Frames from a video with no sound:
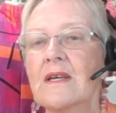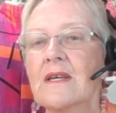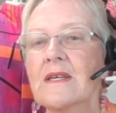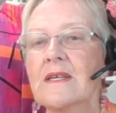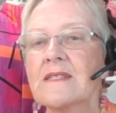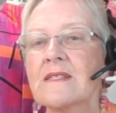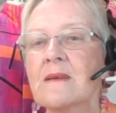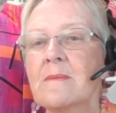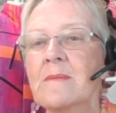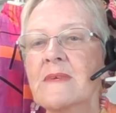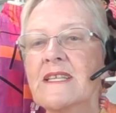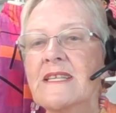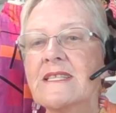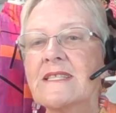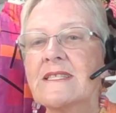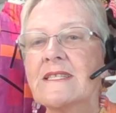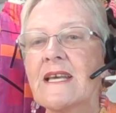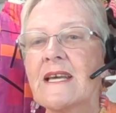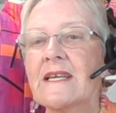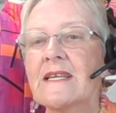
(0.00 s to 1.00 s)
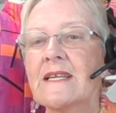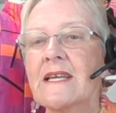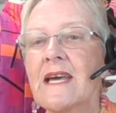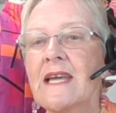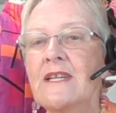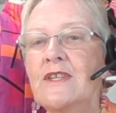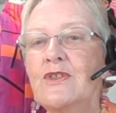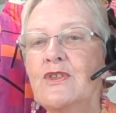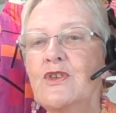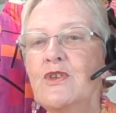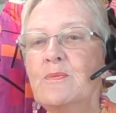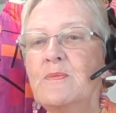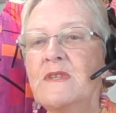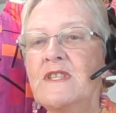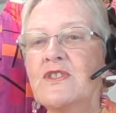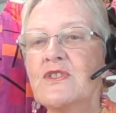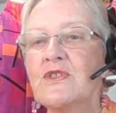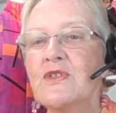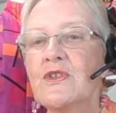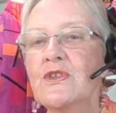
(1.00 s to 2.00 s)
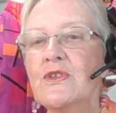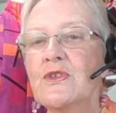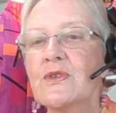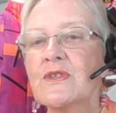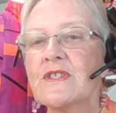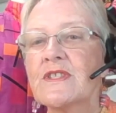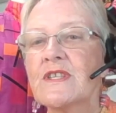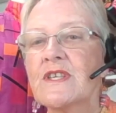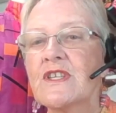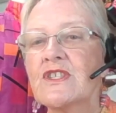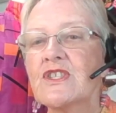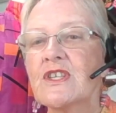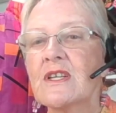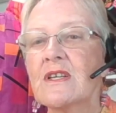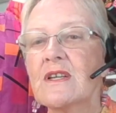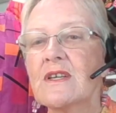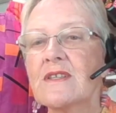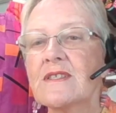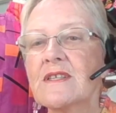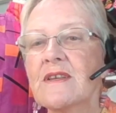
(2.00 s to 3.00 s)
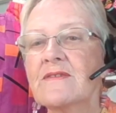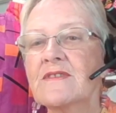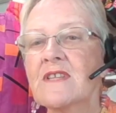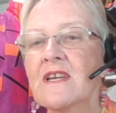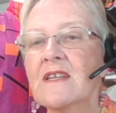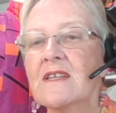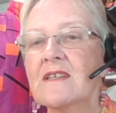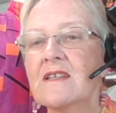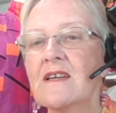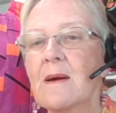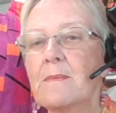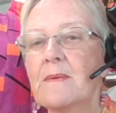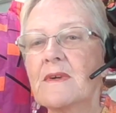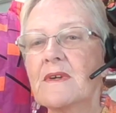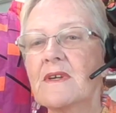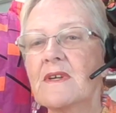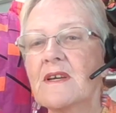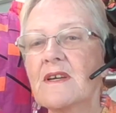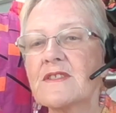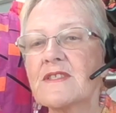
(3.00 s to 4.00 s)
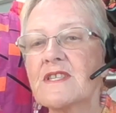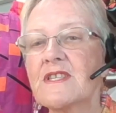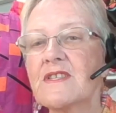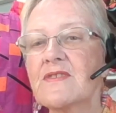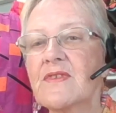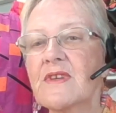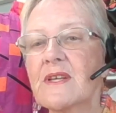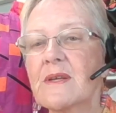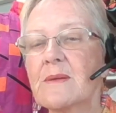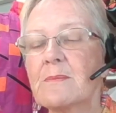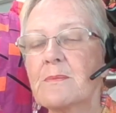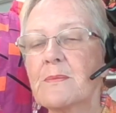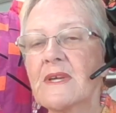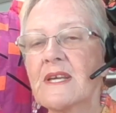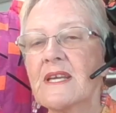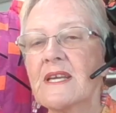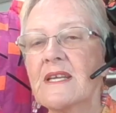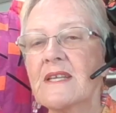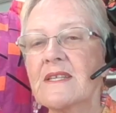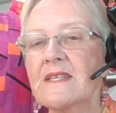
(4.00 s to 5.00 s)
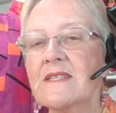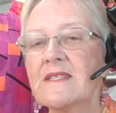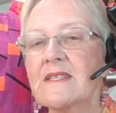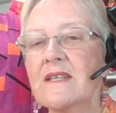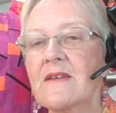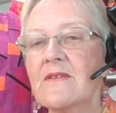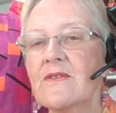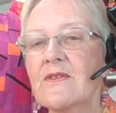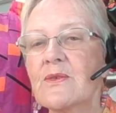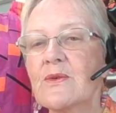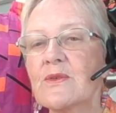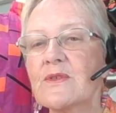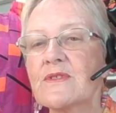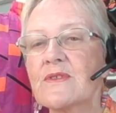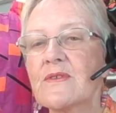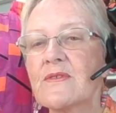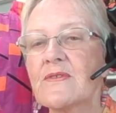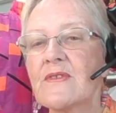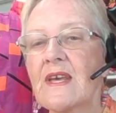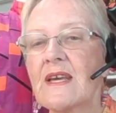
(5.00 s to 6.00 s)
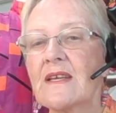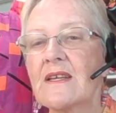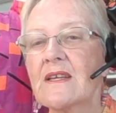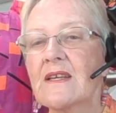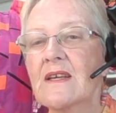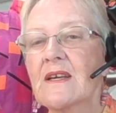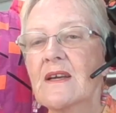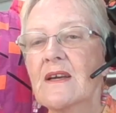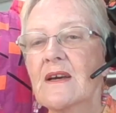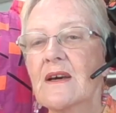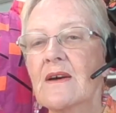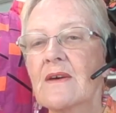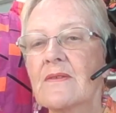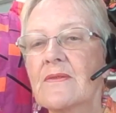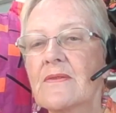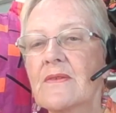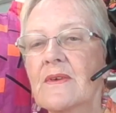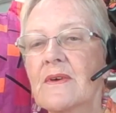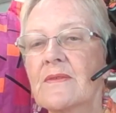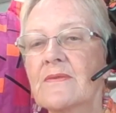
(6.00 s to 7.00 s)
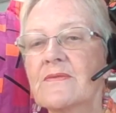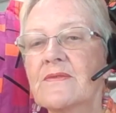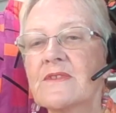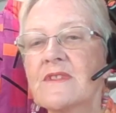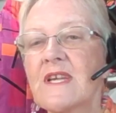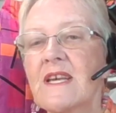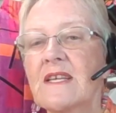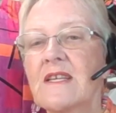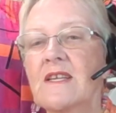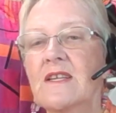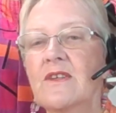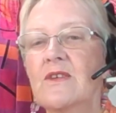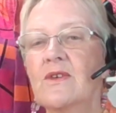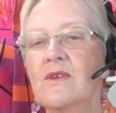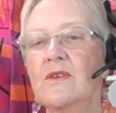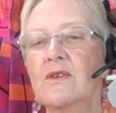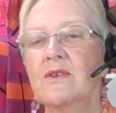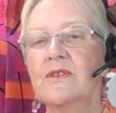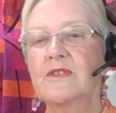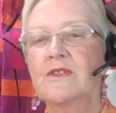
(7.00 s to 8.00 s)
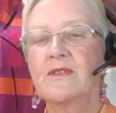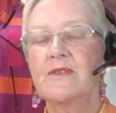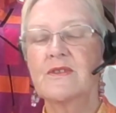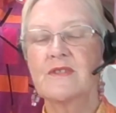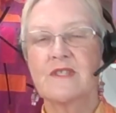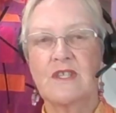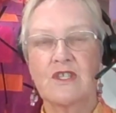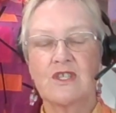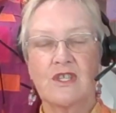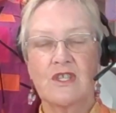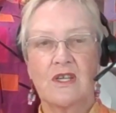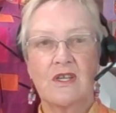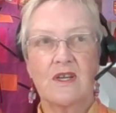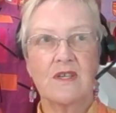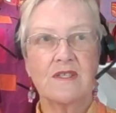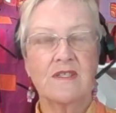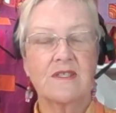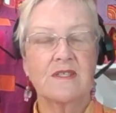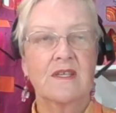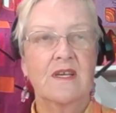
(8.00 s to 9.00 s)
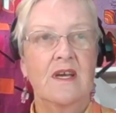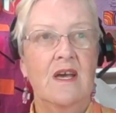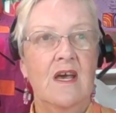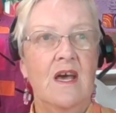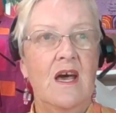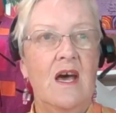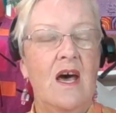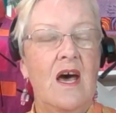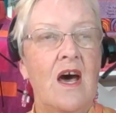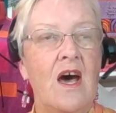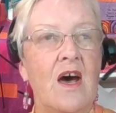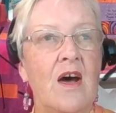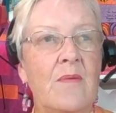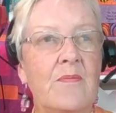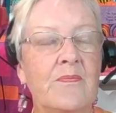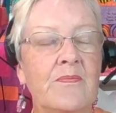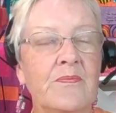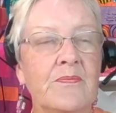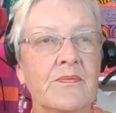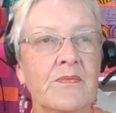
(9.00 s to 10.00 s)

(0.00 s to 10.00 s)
Somebody said, "Can newbies do your Serger class?" I've done a couple of classes for beginners and thought of taking your new Serger class. Um,